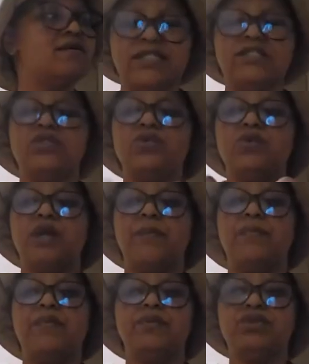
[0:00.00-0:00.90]
I just stood
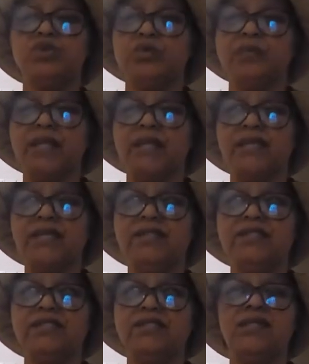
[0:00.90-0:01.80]
up, took my
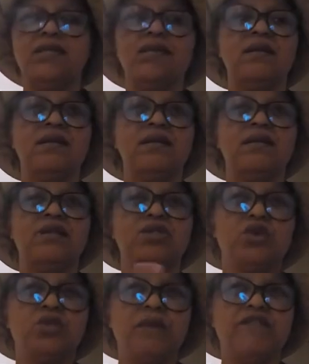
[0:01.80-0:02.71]
keys,
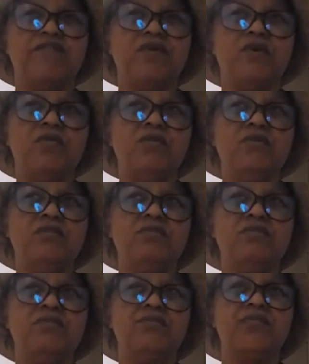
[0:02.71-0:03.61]
took my phone,
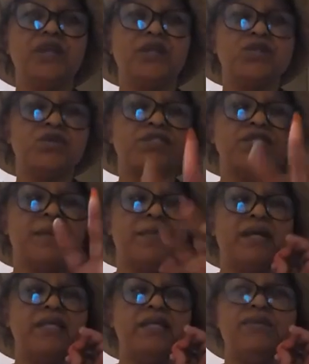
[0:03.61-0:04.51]
took some
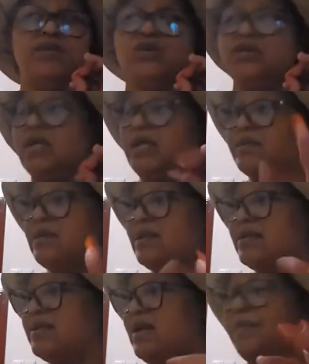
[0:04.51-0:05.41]
money, I think